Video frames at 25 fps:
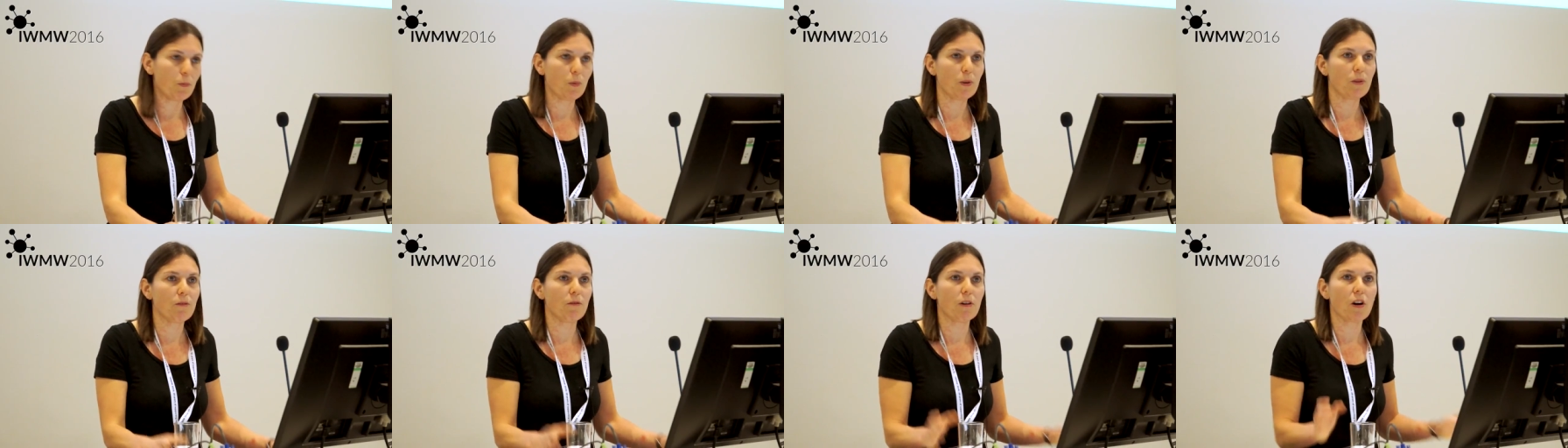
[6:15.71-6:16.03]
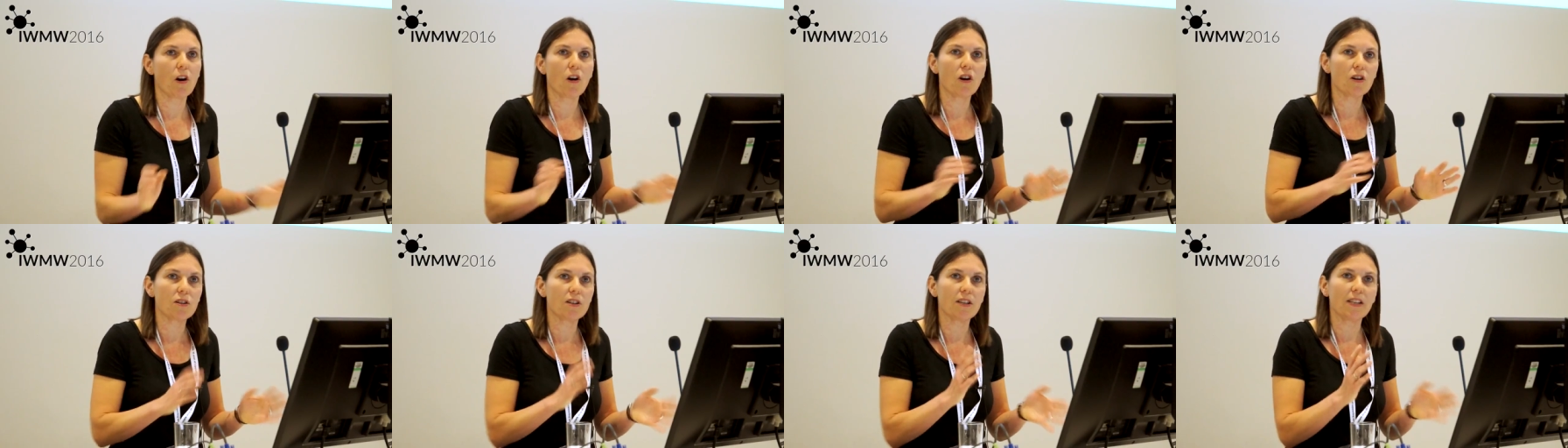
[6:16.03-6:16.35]
with
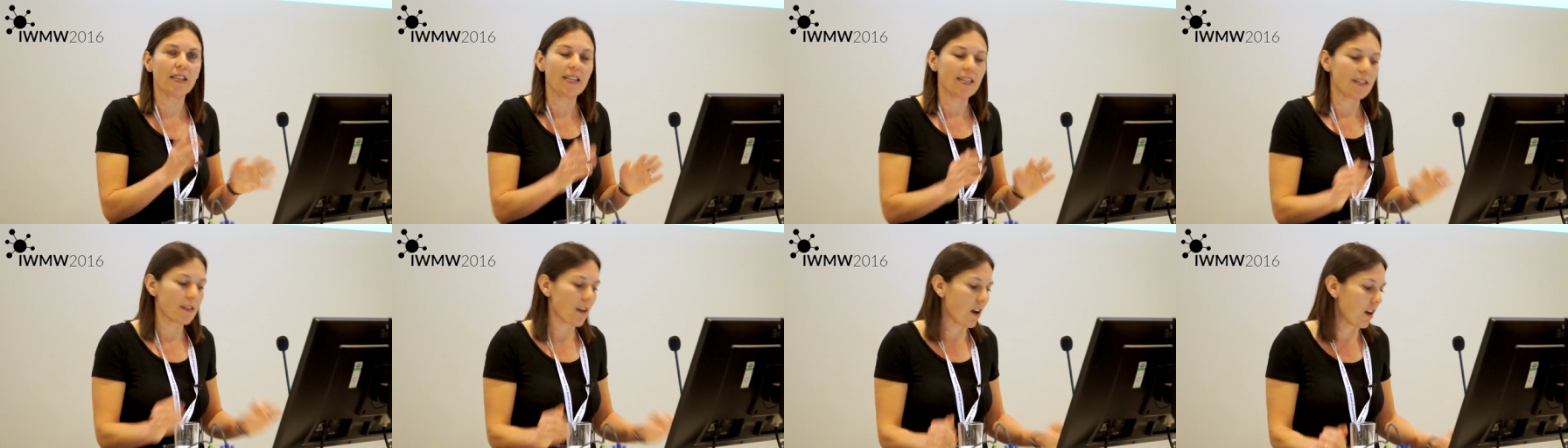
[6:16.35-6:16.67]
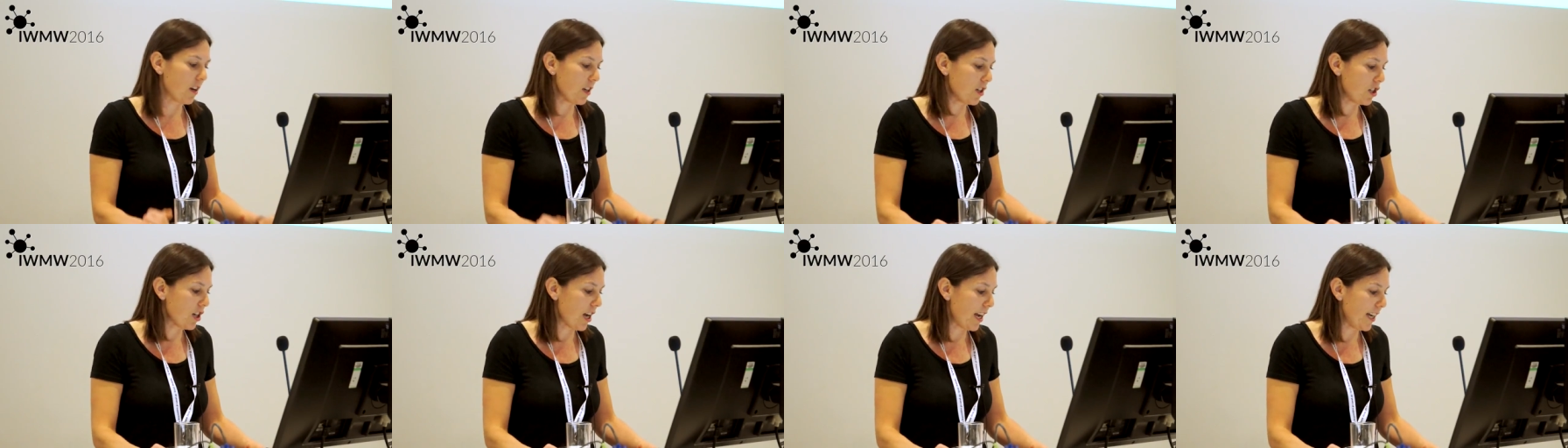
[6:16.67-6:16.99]
regard to these
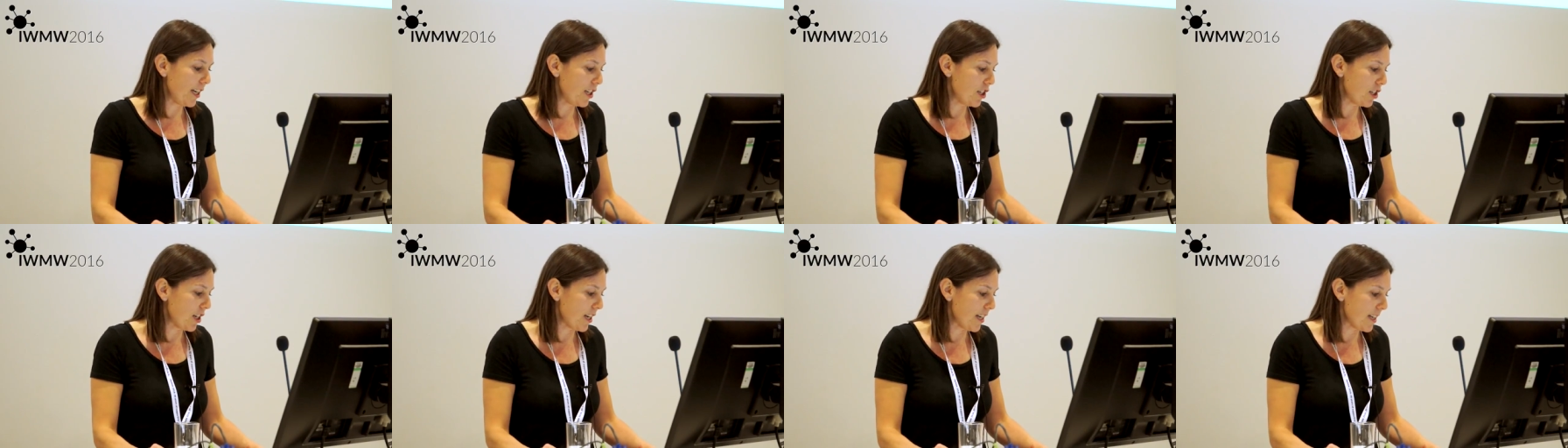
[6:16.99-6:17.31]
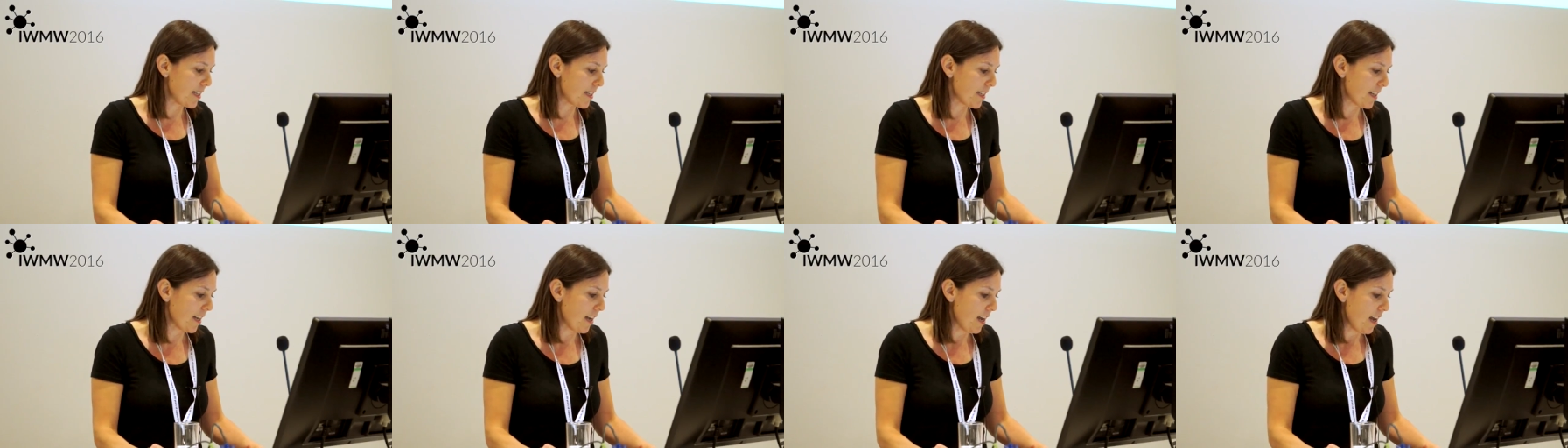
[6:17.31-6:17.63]
kind of
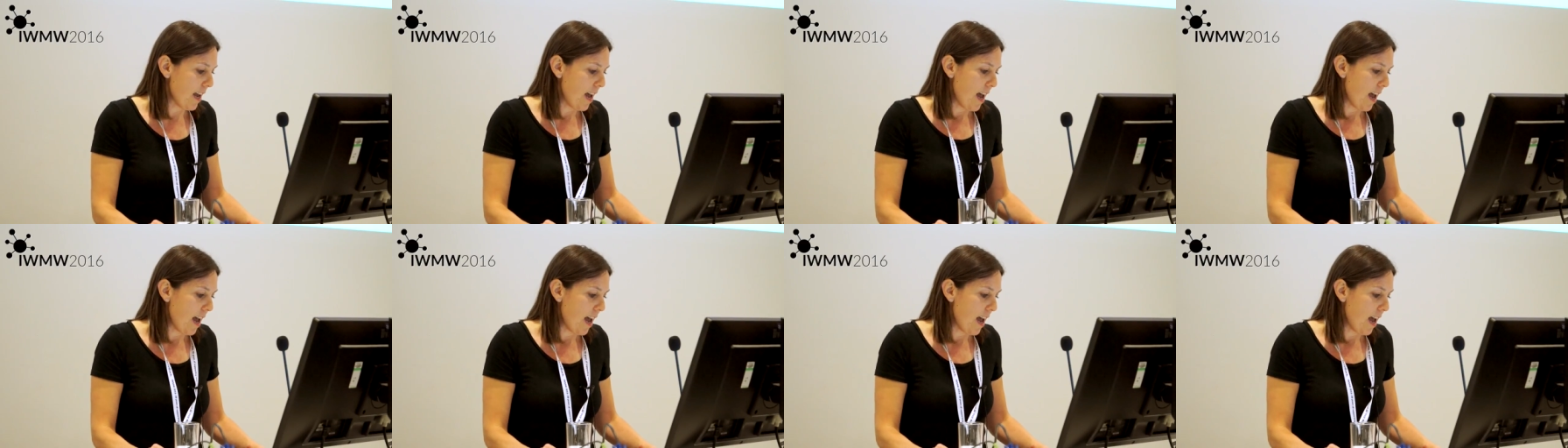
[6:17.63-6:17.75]
changes.